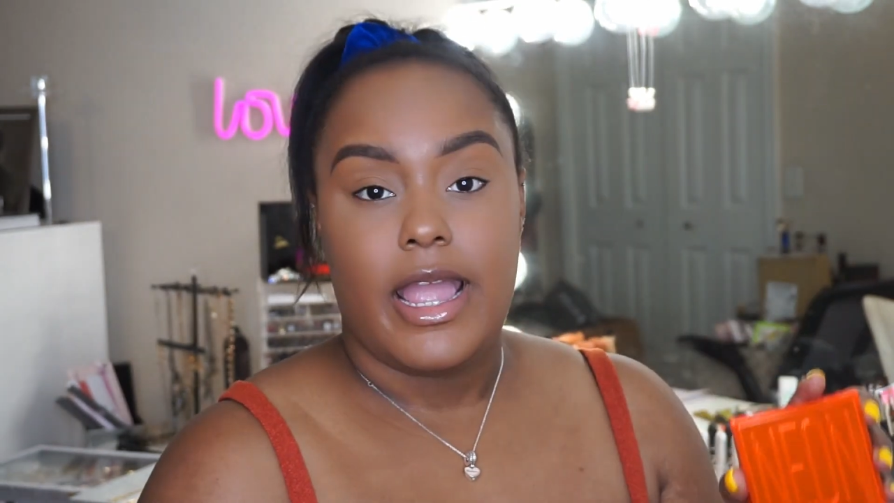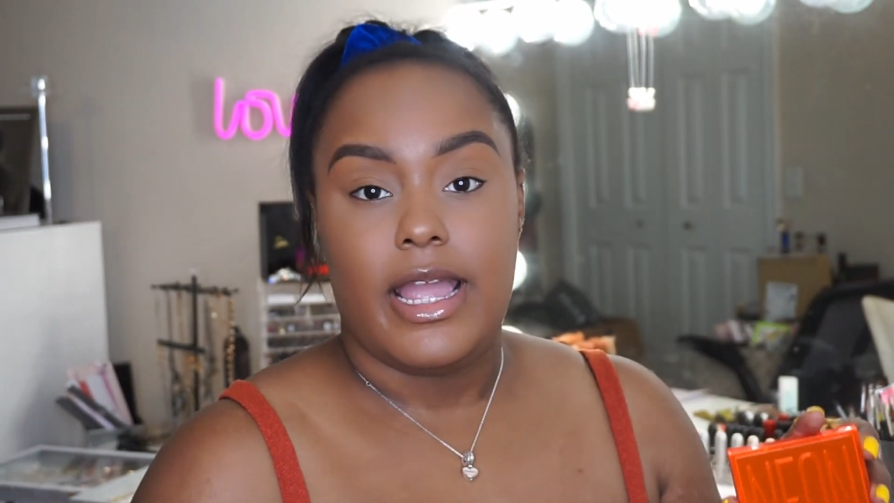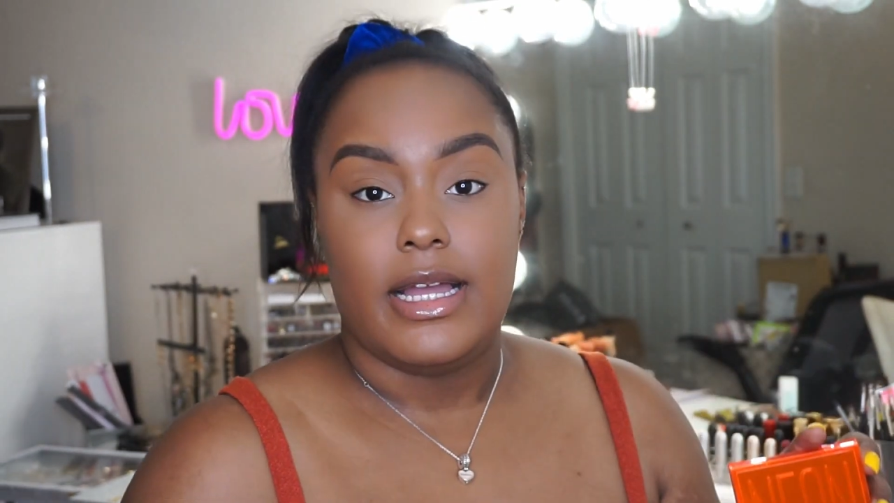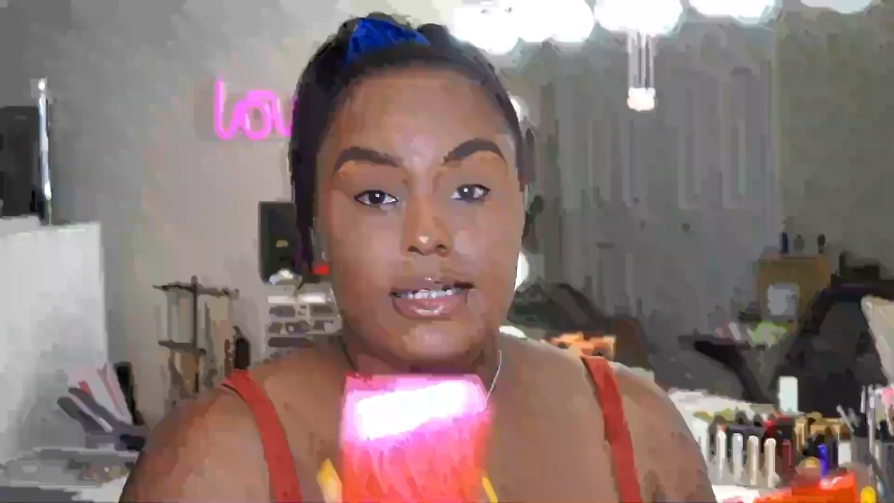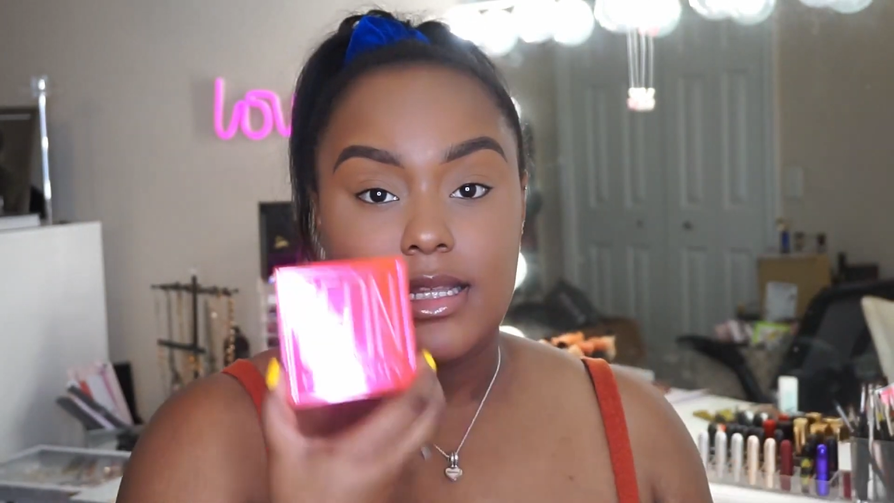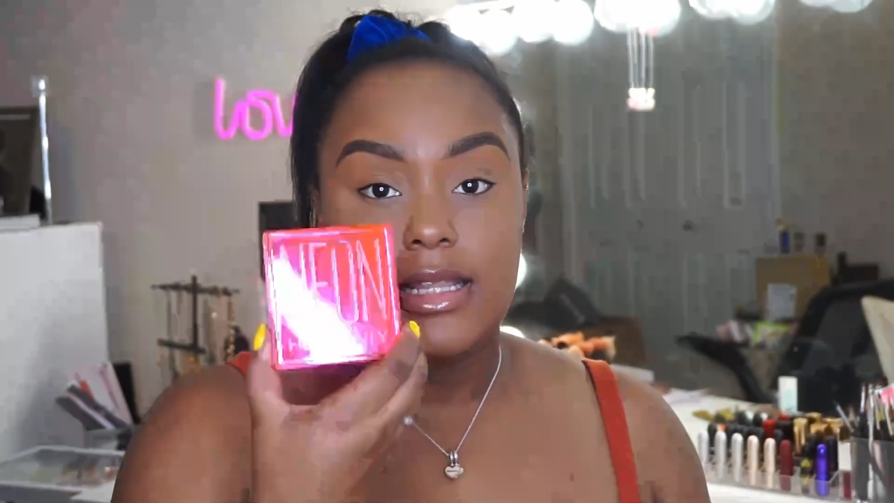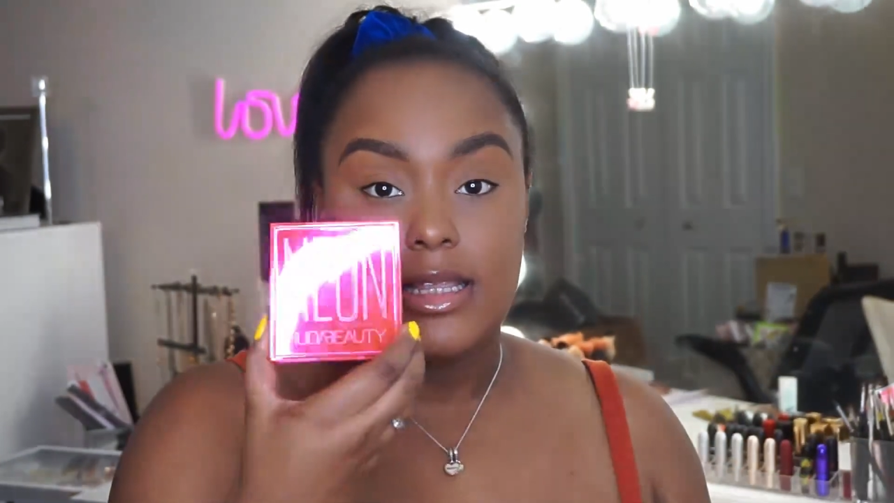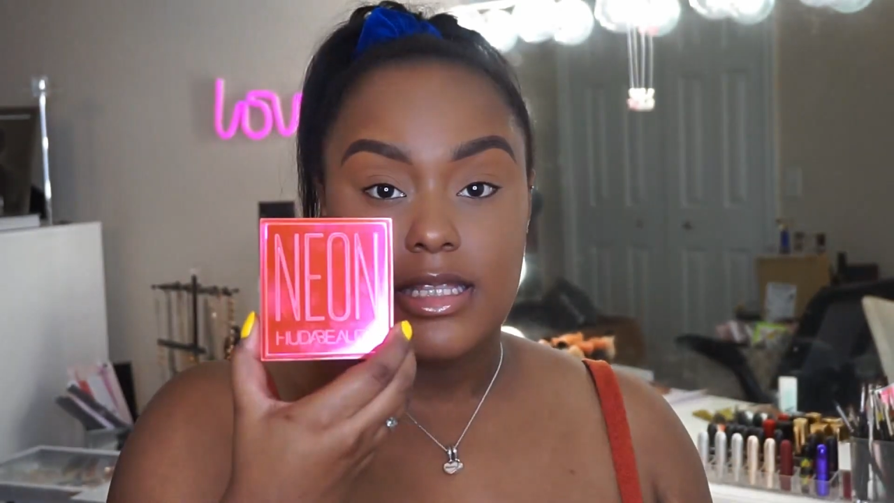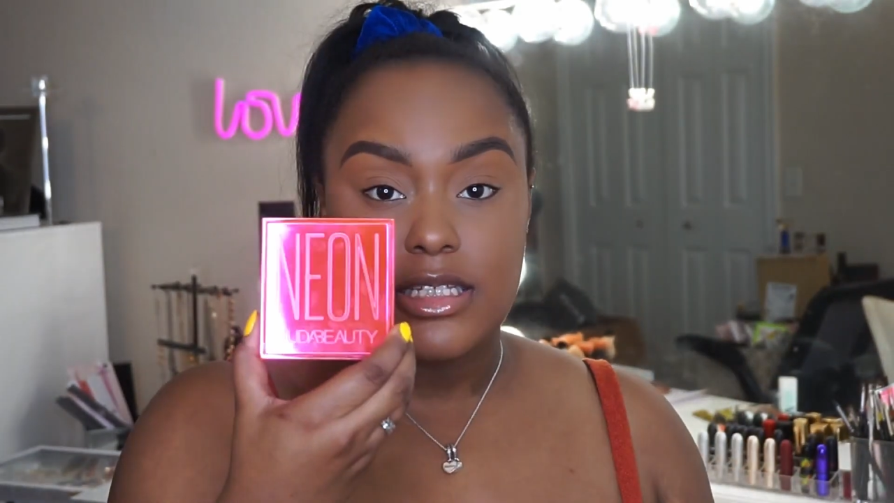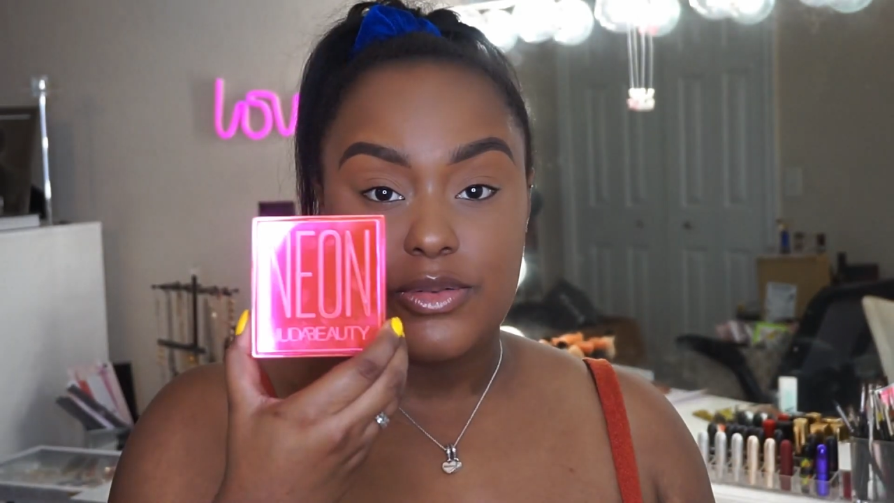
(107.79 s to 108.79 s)
and
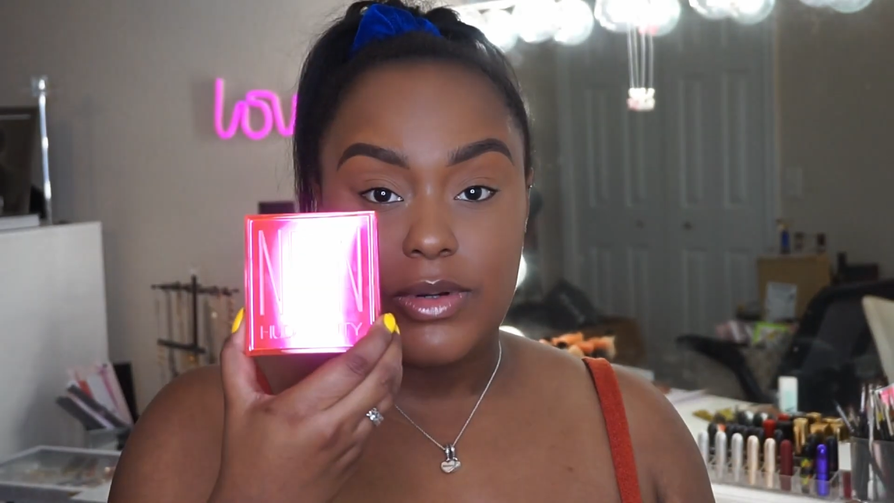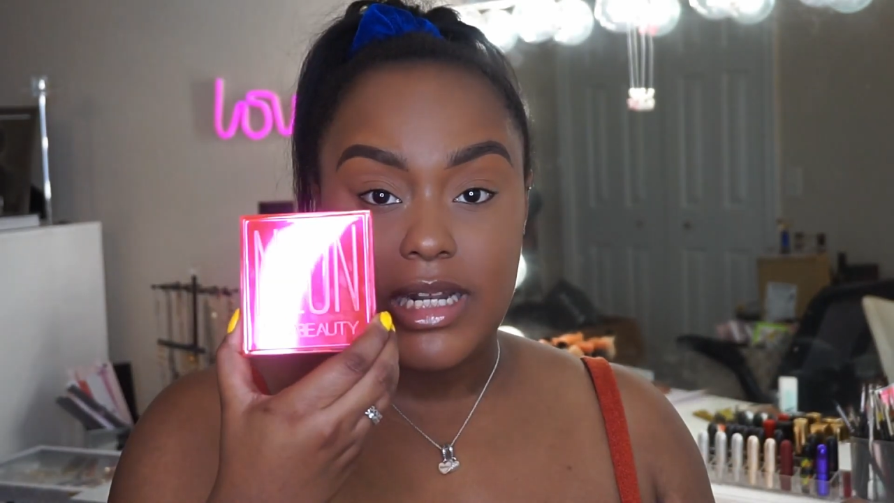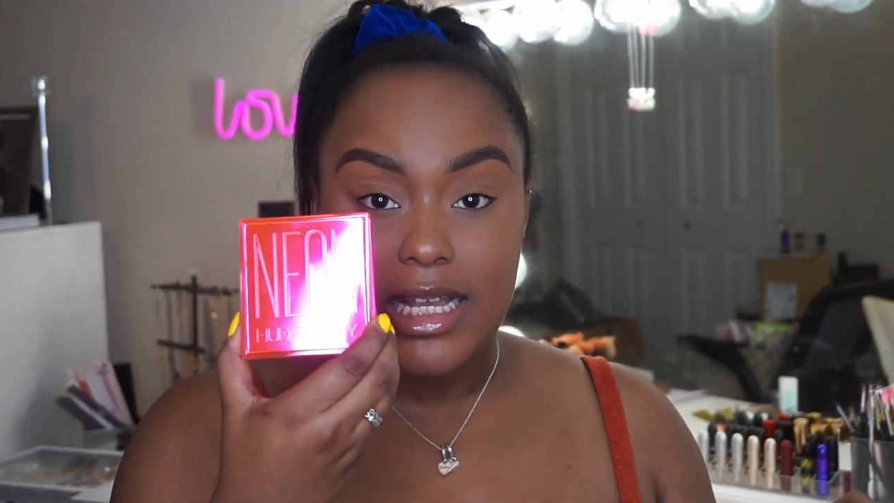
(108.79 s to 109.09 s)
this one